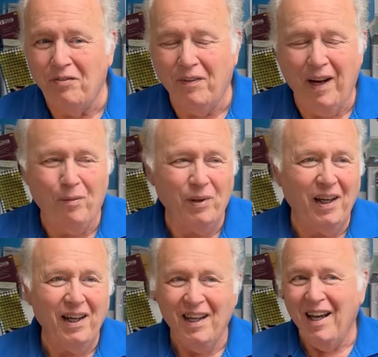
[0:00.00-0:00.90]
family,
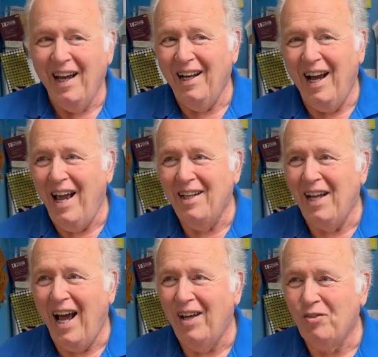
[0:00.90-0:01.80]
and I had the
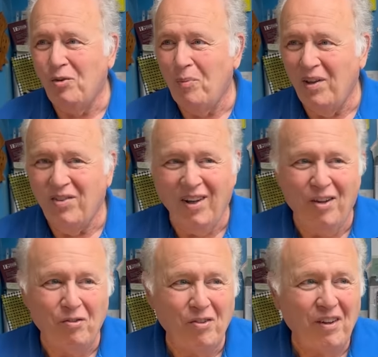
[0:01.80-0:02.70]
house to myself.